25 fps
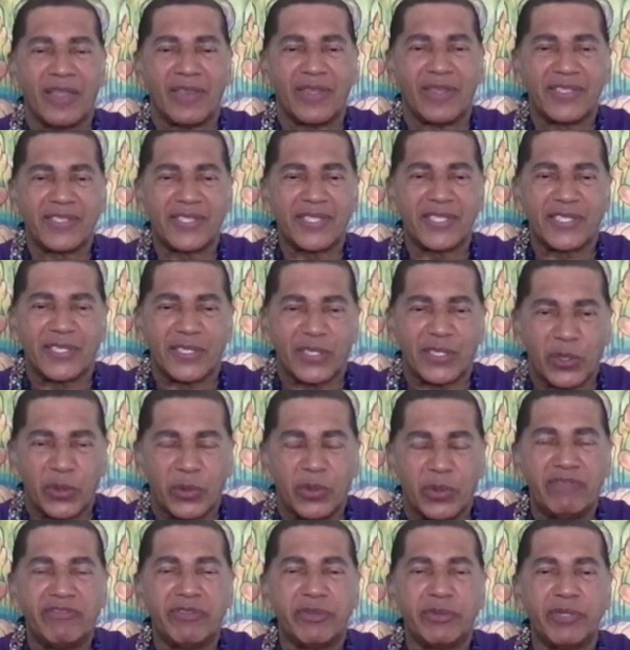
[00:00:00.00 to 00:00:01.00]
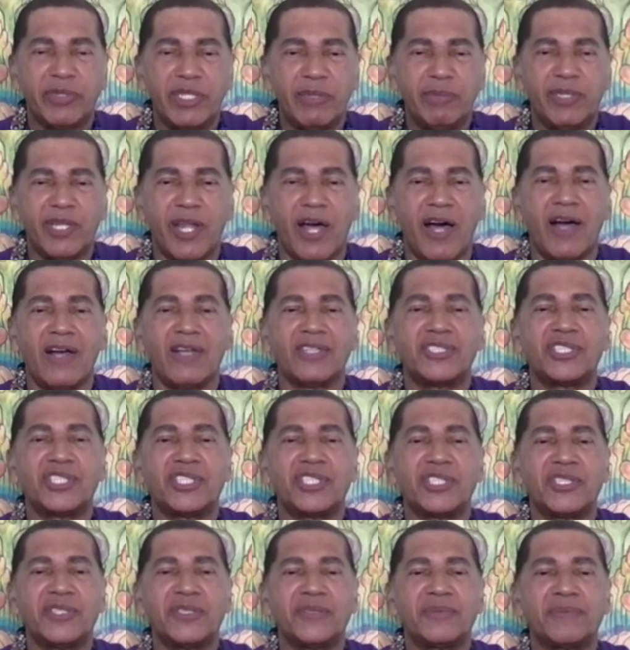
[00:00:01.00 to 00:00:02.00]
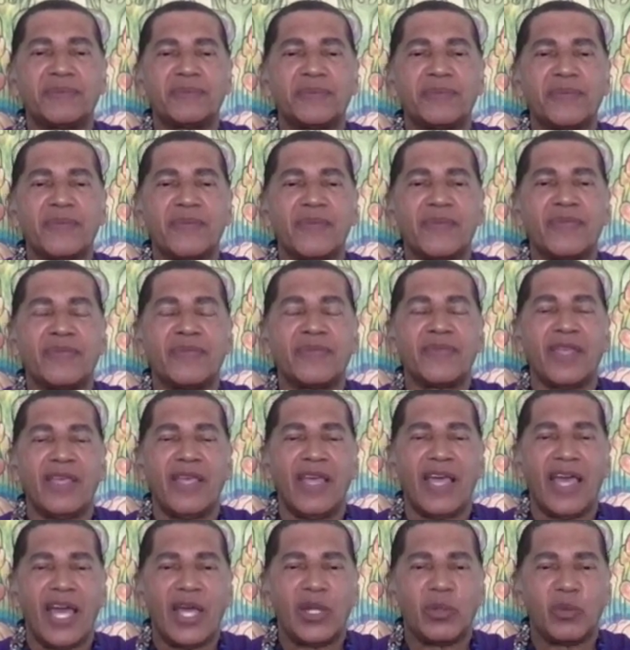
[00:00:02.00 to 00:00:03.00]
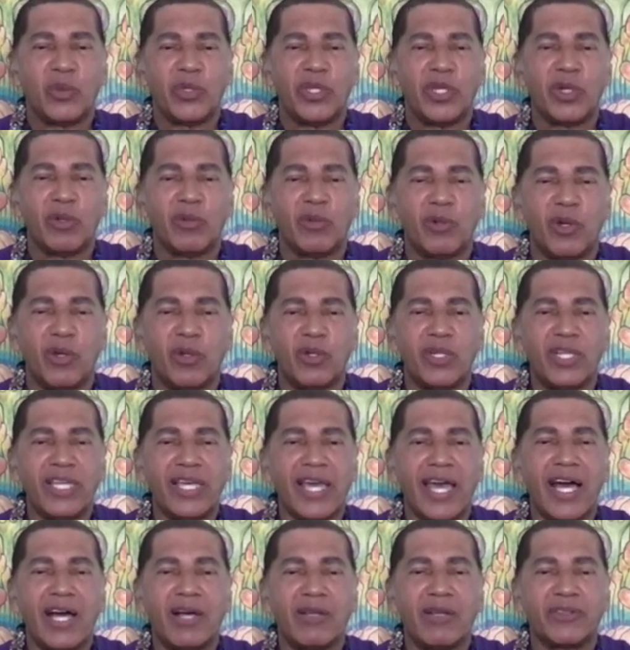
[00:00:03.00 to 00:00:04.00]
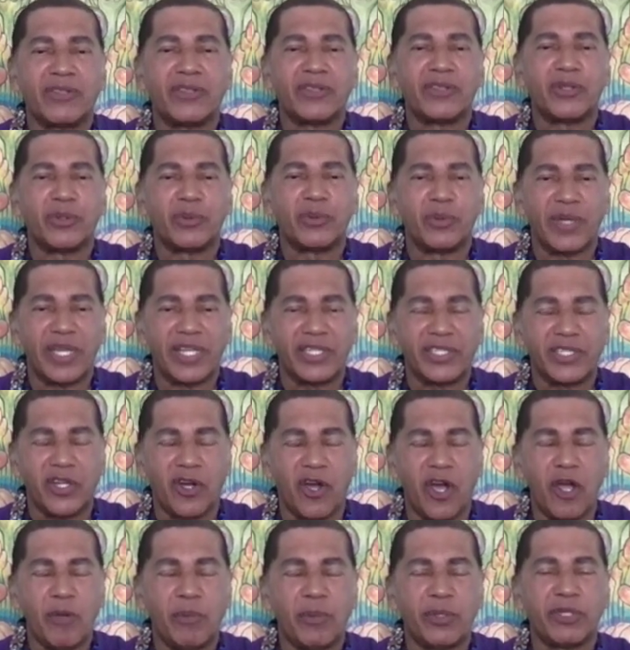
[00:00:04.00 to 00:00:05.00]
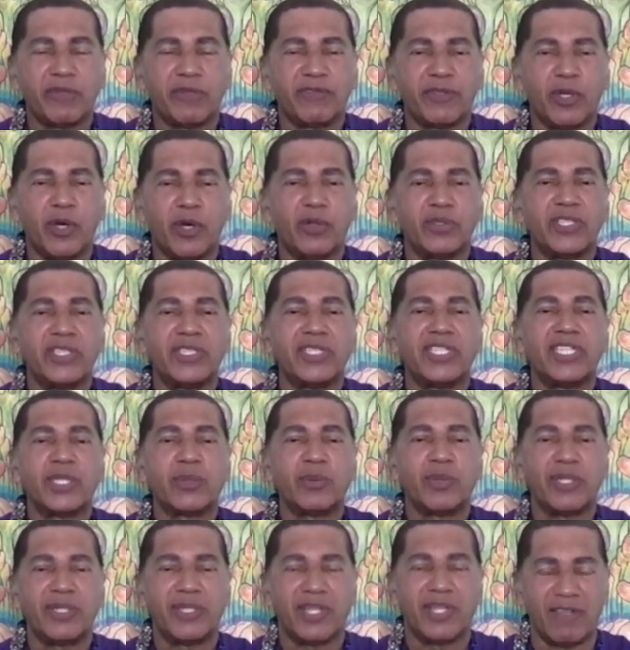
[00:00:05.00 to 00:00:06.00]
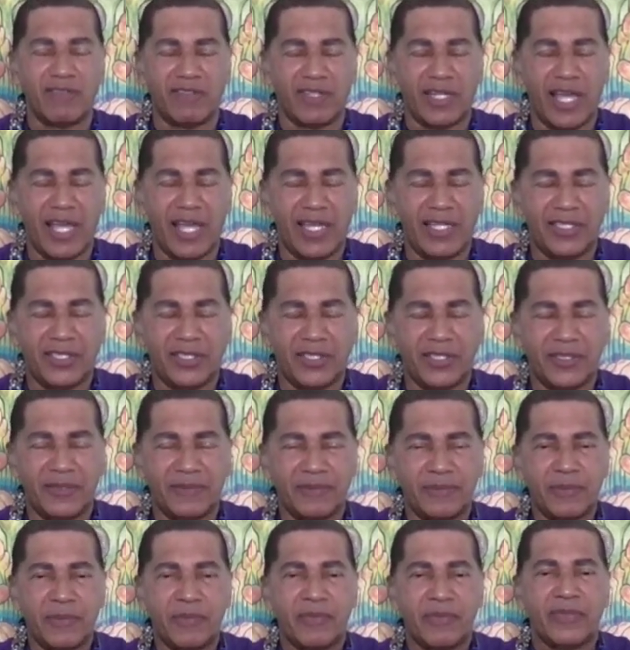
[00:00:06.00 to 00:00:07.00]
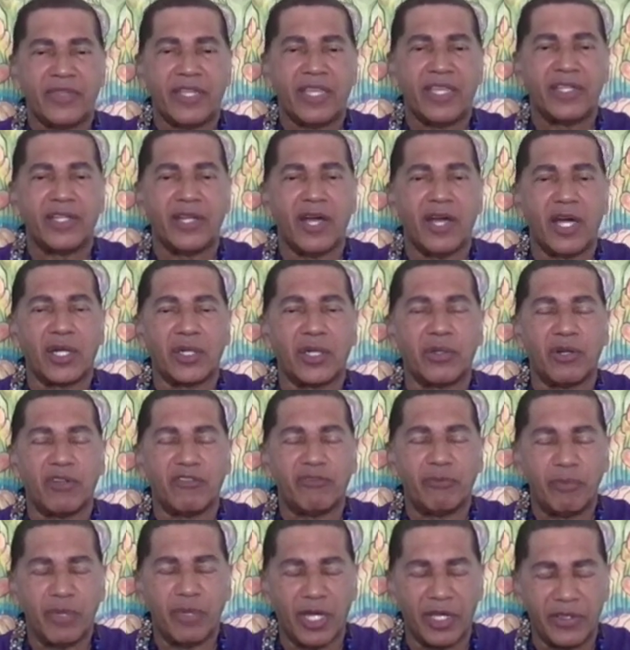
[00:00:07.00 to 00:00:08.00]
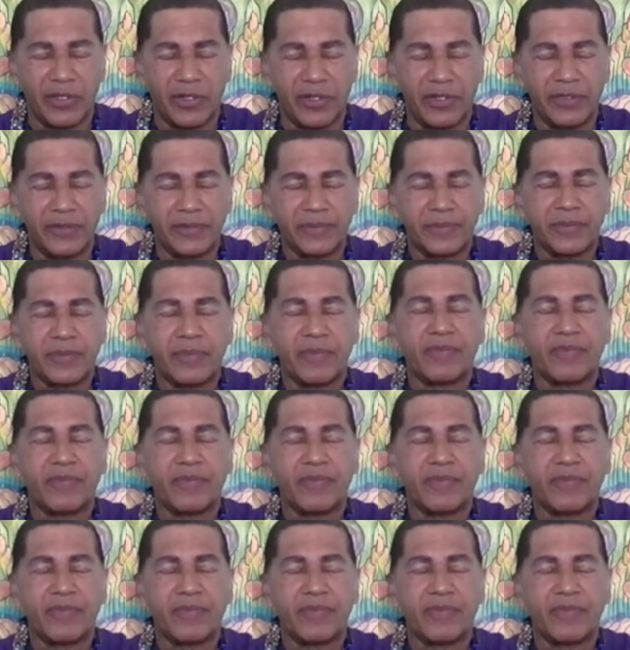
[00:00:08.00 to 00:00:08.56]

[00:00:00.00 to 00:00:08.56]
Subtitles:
This is Louis-Virie Blanche, and we are rolling out the red carpet of golden liquid love light in honor of mother,